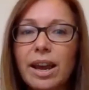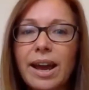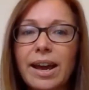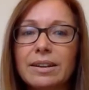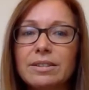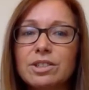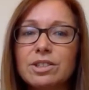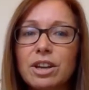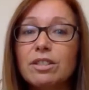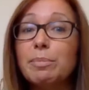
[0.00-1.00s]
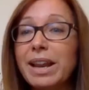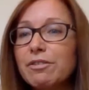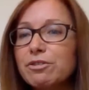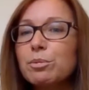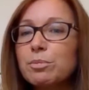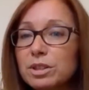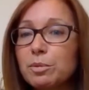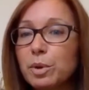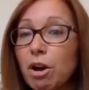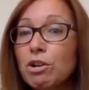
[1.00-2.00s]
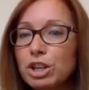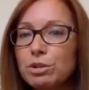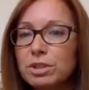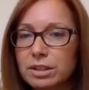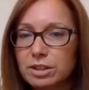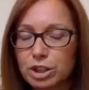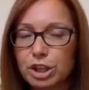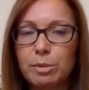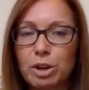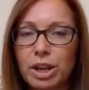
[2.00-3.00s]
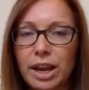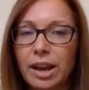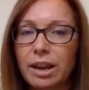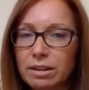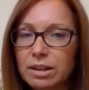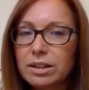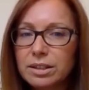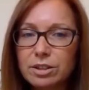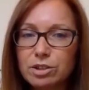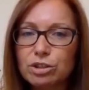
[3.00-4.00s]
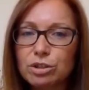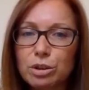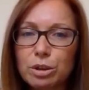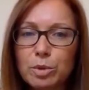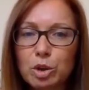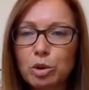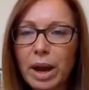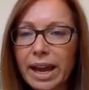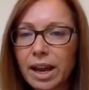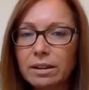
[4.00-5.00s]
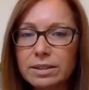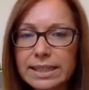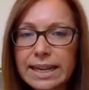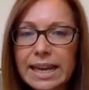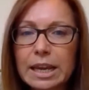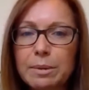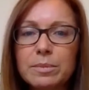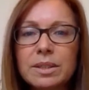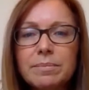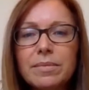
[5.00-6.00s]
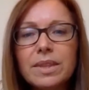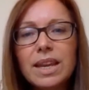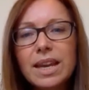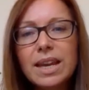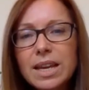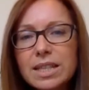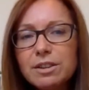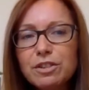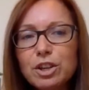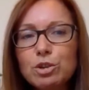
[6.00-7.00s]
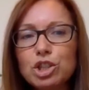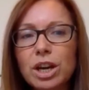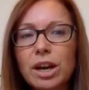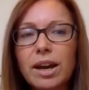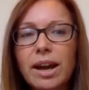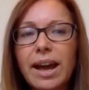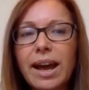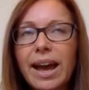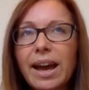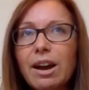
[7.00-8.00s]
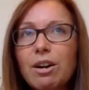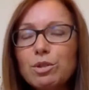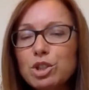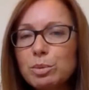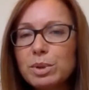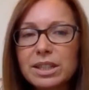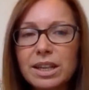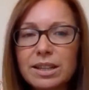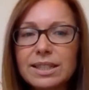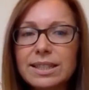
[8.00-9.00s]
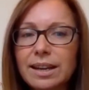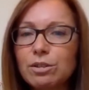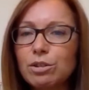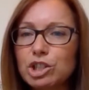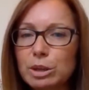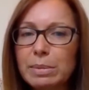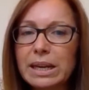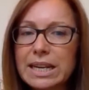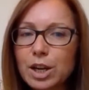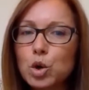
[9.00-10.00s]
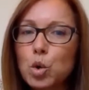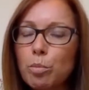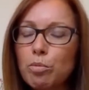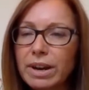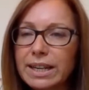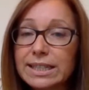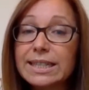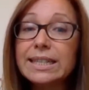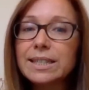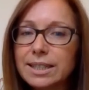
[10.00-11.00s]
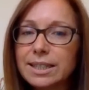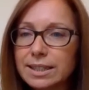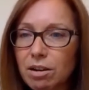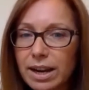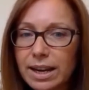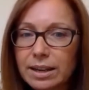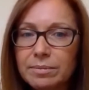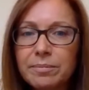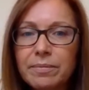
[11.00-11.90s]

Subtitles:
and the platforms that we are using to communicate, such as Zoom, Google Hangouts, Teams. In the future, how do we see this technology being incorporated into design